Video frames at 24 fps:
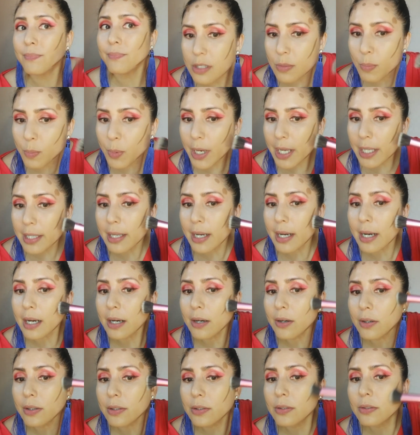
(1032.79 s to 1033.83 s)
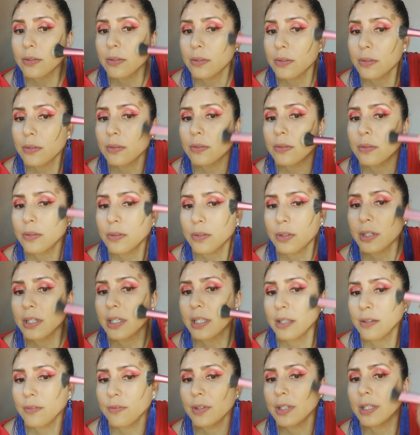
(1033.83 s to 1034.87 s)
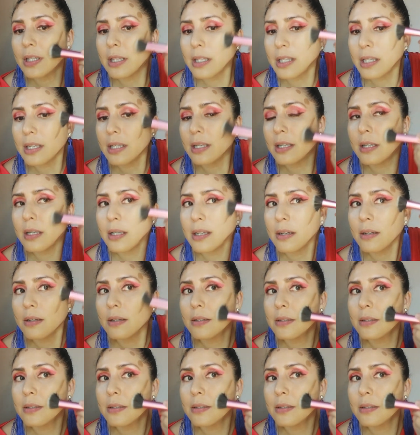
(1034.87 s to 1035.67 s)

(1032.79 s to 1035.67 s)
Spread out or evenly